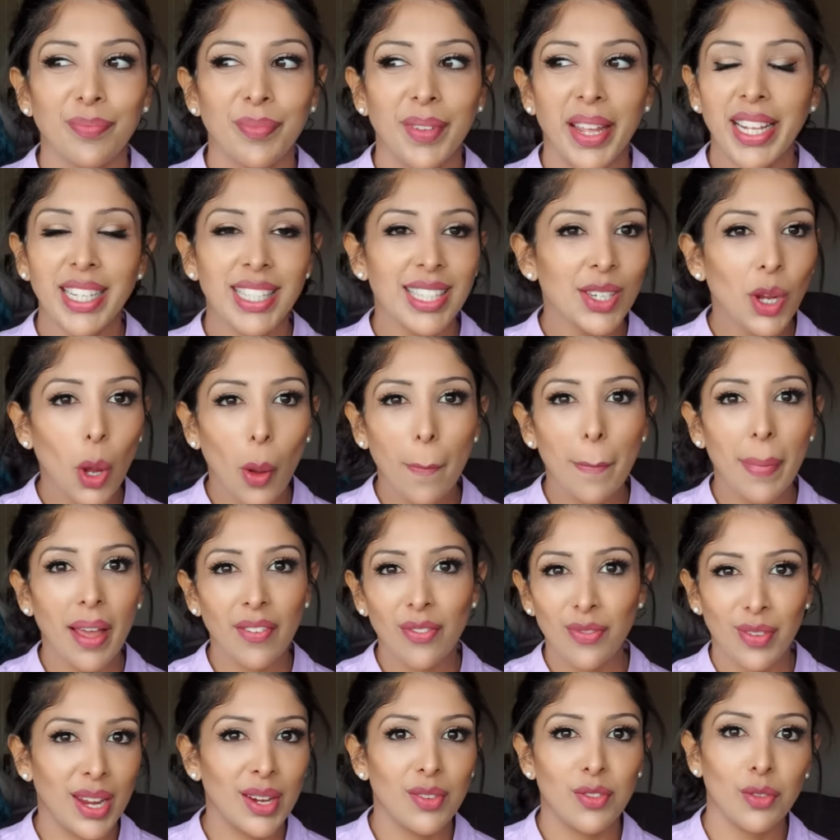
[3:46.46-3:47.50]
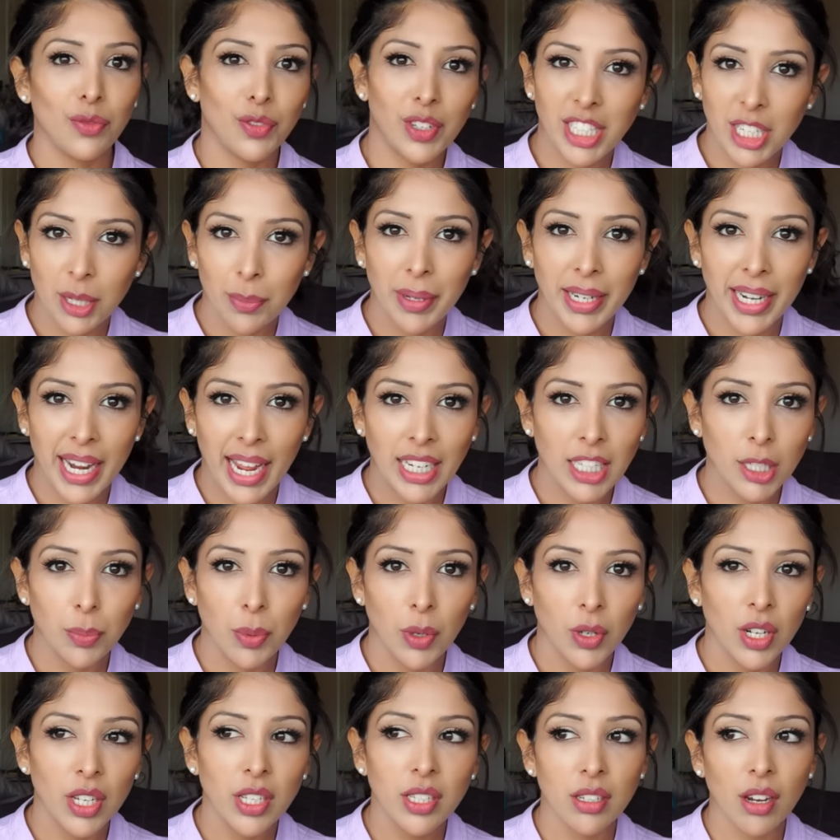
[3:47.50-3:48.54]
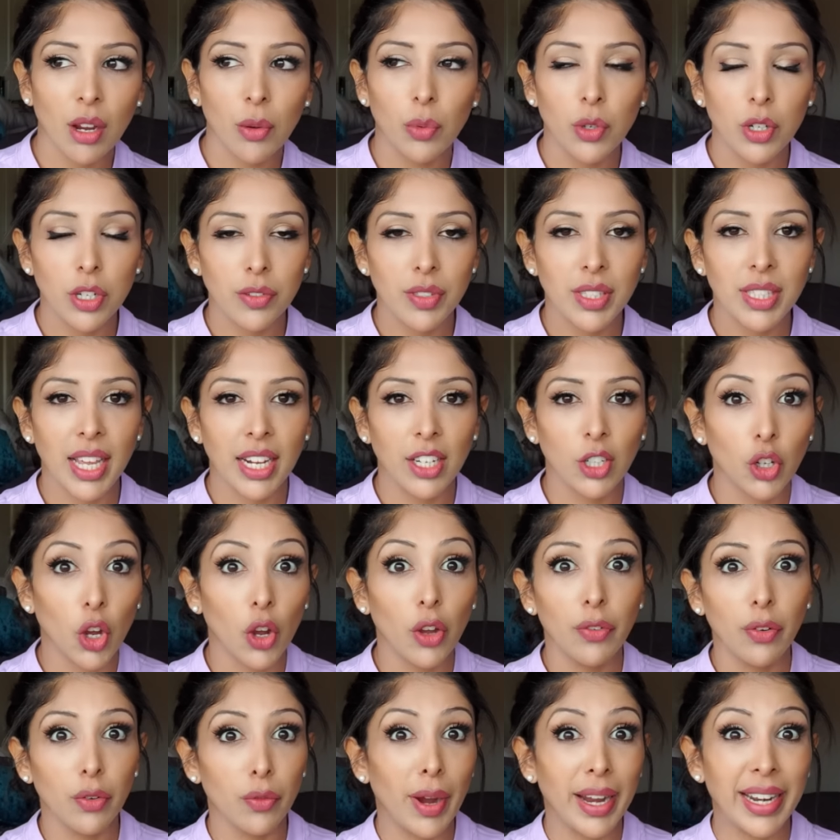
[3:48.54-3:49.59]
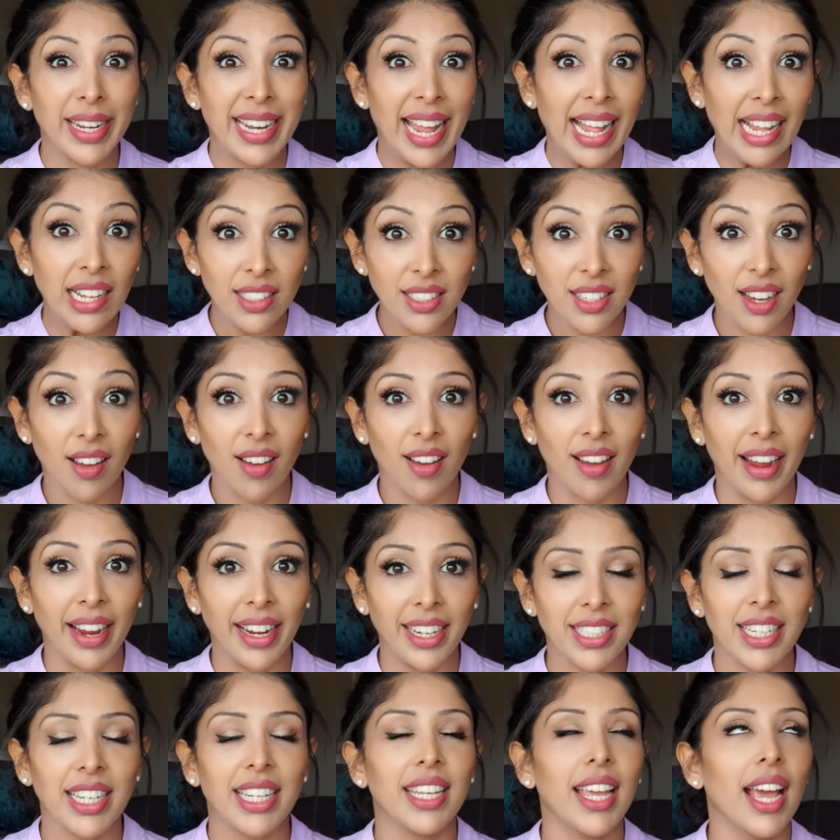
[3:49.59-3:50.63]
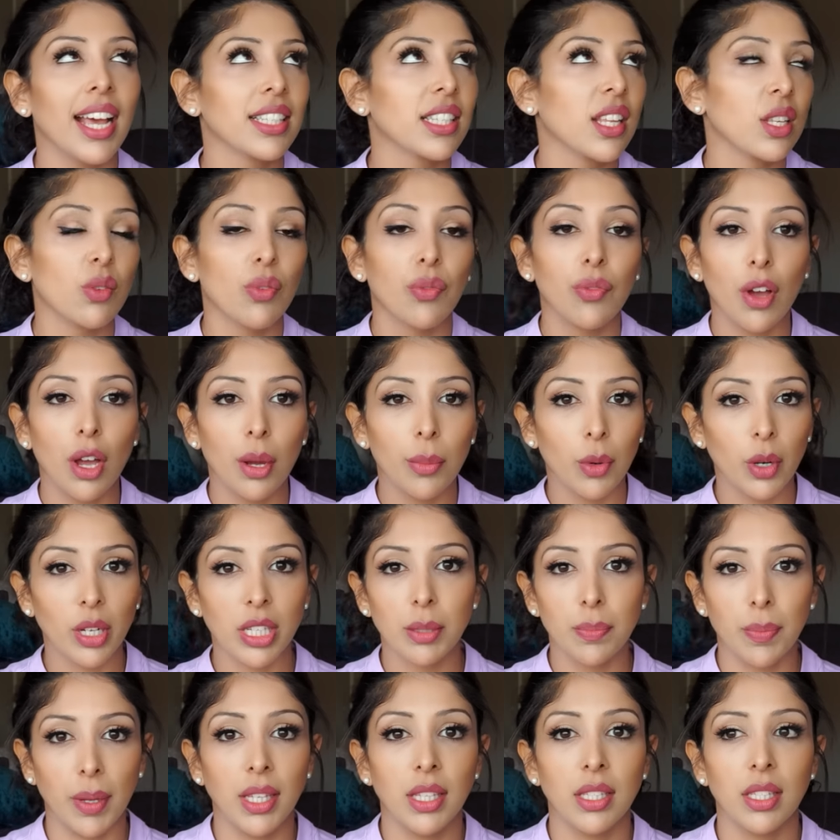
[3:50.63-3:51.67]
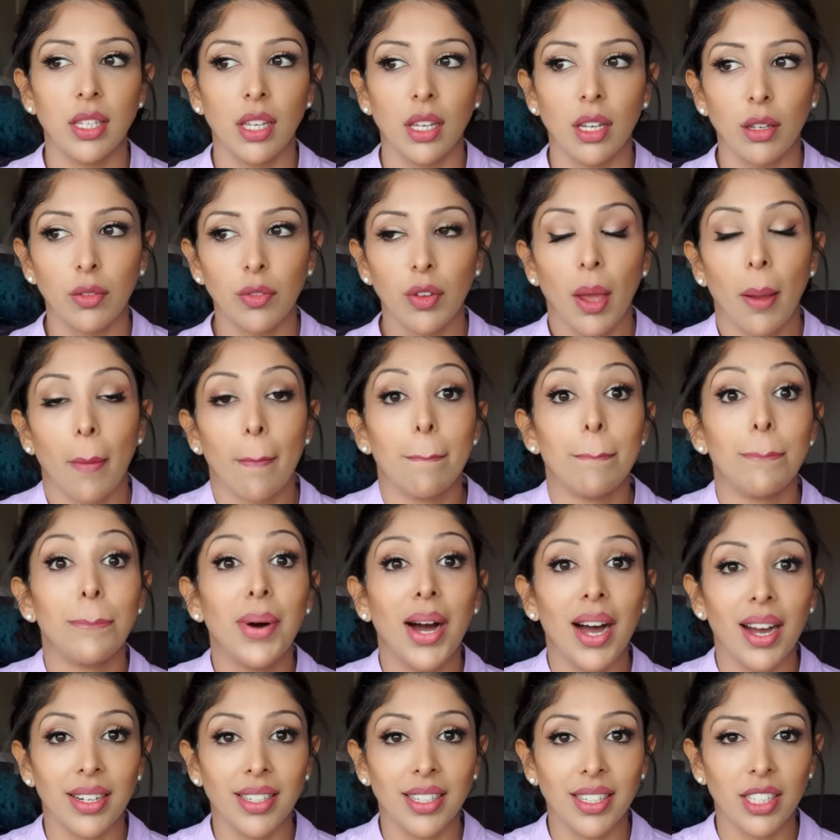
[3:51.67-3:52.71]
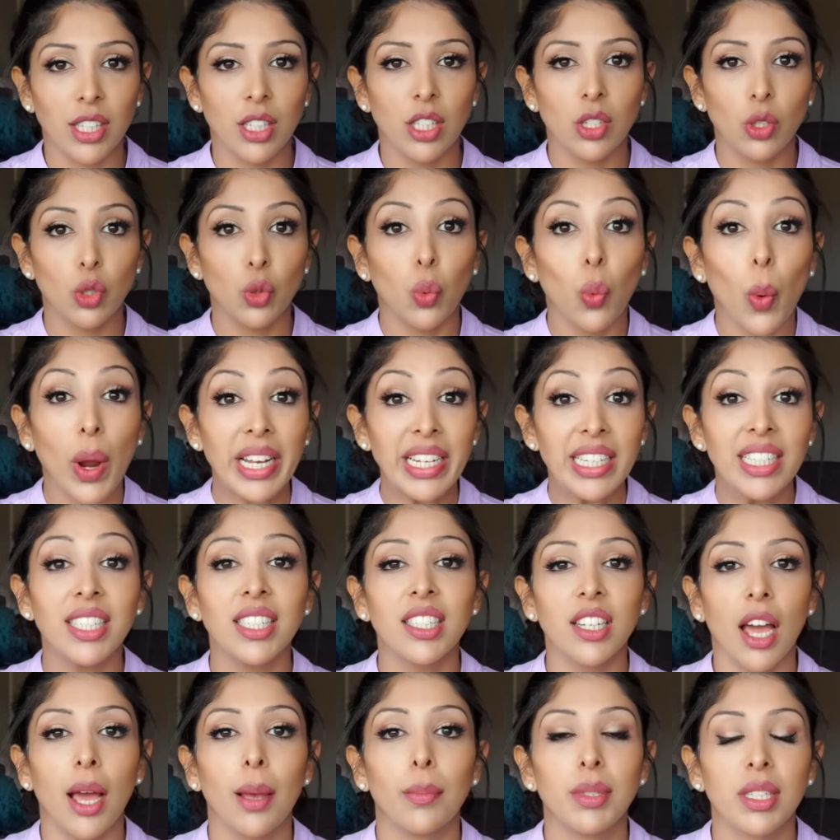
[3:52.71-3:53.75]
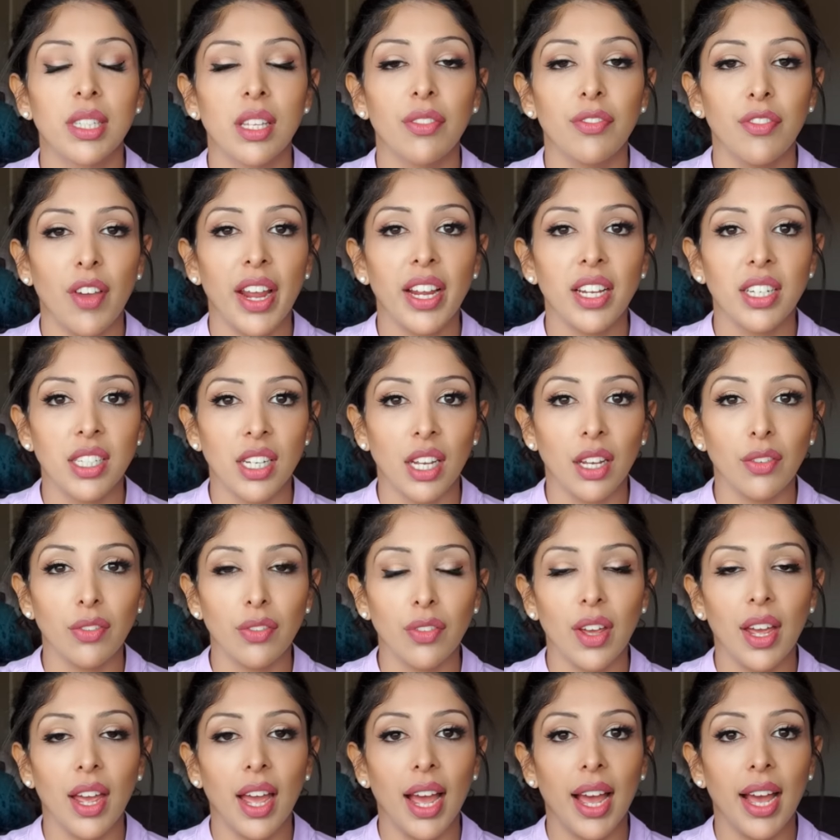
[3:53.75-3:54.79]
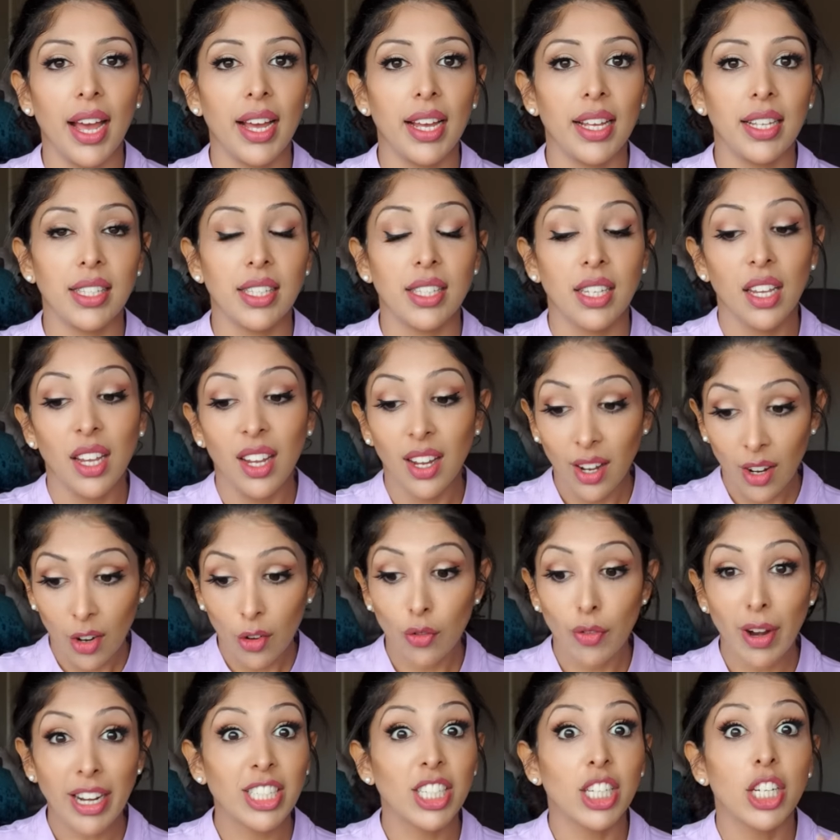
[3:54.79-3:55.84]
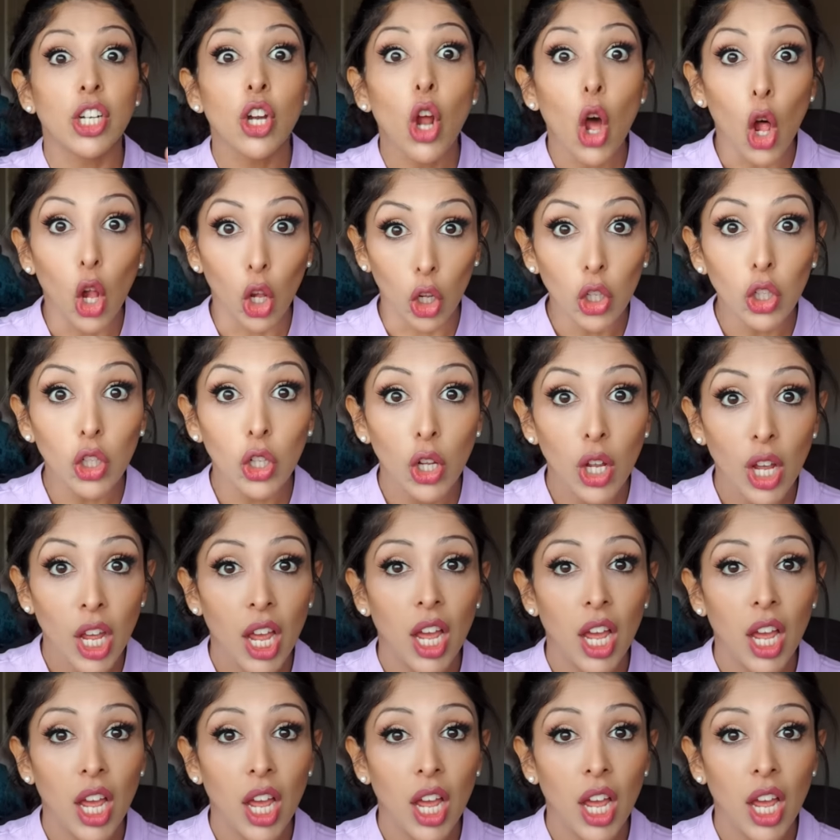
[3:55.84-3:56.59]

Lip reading: it's not my favorite vitamin A, to be honest. I would have said go for retinaldehyde. Yes, it's far more expensive, but it's 20 times as effective as retinol.